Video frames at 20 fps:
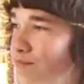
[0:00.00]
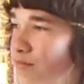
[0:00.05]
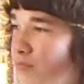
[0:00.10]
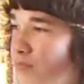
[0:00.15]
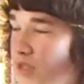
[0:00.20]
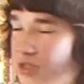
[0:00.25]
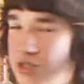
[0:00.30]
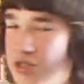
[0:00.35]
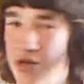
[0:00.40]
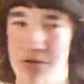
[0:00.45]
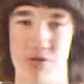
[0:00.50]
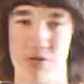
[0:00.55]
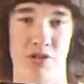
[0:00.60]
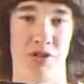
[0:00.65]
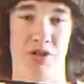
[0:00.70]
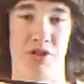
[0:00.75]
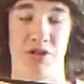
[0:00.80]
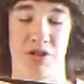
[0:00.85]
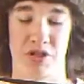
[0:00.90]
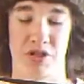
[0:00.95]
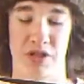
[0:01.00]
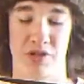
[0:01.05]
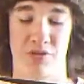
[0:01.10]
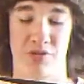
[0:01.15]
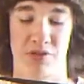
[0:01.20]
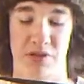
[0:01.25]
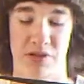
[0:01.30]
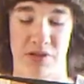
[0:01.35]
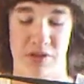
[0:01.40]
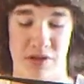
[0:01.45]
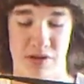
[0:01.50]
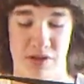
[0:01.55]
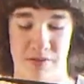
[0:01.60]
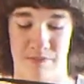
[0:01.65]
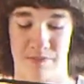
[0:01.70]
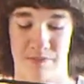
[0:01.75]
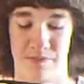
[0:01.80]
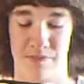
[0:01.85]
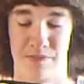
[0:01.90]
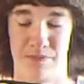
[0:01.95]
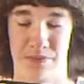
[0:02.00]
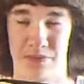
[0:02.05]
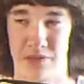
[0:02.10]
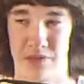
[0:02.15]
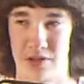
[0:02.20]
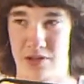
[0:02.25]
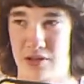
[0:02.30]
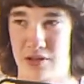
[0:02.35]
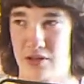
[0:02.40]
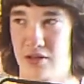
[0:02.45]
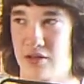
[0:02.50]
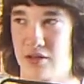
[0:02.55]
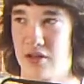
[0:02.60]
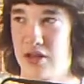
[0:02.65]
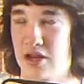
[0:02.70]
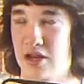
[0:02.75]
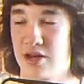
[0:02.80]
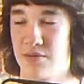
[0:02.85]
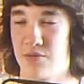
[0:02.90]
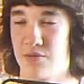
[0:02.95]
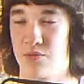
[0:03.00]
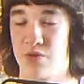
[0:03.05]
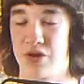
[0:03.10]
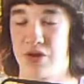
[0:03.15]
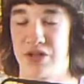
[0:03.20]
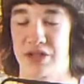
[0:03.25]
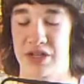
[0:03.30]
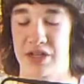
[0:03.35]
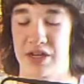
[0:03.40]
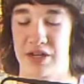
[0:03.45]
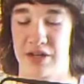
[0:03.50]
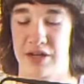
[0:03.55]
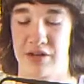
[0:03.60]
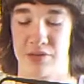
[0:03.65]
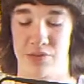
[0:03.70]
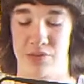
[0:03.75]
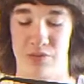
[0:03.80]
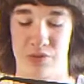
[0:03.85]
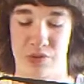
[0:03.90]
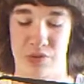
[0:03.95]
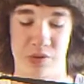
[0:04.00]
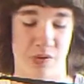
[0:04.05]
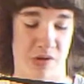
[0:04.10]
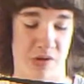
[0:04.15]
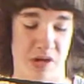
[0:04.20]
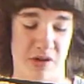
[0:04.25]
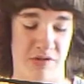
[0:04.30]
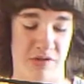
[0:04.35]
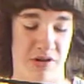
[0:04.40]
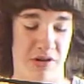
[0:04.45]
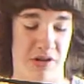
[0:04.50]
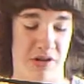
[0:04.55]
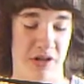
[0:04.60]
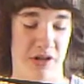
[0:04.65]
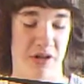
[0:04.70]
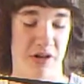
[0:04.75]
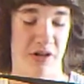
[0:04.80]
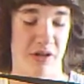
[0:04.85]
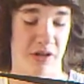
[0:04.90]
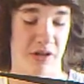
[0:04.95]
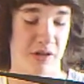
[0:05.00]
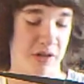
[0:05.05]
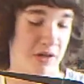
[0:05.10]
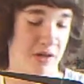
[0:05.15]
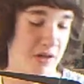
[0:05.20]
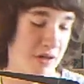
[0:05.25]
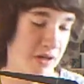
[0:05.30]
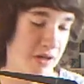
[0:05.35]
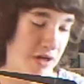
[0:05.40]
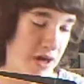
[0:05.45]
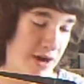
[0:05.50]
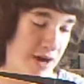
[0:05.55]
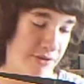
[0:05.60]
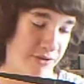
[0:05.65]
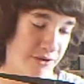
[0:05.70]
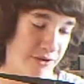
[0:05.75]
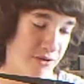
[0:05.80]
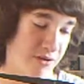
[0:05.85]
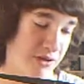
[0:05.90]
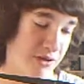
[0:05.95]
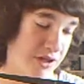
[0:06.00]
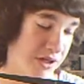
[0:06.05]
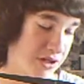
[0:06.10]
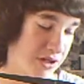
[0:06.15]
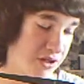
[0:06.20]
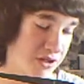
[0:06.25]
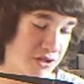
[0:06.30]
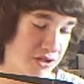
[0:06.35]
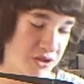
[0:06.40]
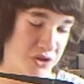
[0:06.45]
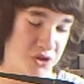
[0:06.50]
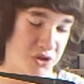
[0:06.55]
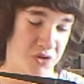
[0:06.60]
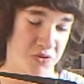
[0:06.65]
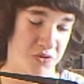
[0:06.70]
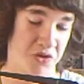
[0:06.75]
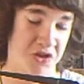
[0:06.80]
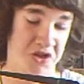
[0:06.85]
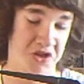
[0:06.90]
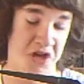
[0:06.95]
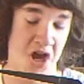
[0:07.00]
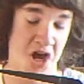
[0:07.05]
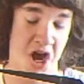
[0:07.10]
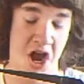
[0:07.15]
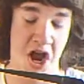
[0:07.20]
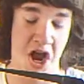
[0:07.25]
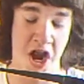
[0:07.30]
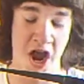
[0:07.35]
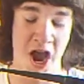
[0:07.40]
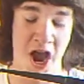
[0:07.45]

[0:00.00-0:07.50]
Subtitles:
They should have really just stuck with an M110, which is what I would have done. I really don't like guns that shoot this high.